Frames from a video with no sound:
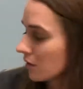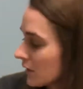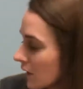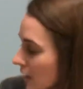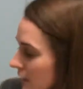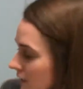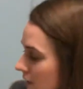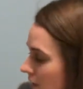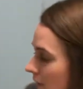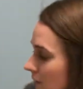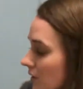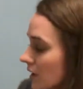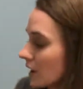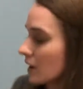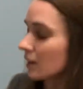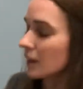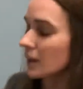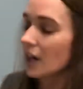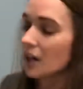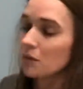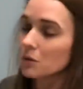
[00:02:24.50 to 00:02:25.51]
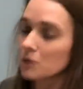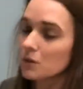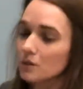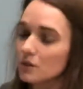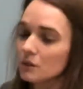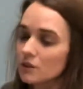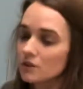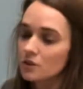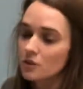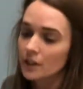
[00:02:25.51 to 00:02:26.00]
that's something that
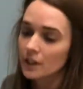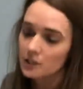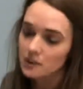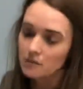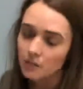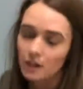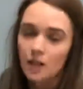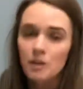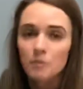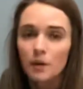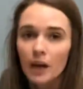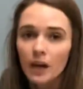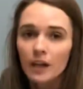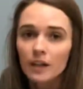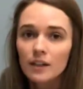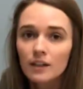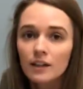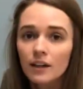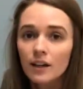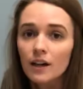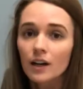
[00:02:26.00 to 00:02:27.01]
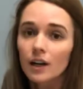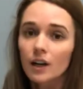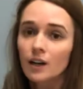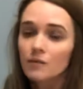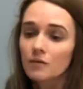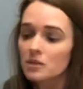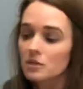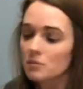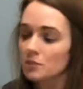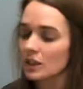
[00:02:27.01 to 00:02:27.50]
will trace right back
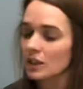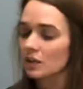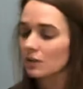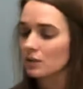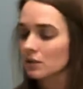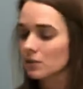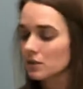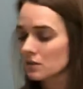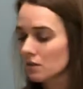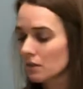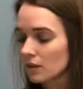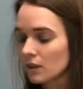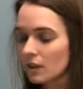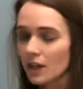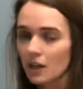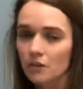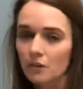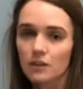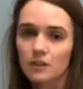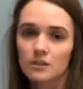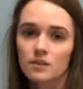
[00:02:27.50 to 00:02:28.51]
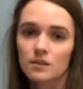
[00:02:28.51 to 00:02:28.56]
to be able to allow us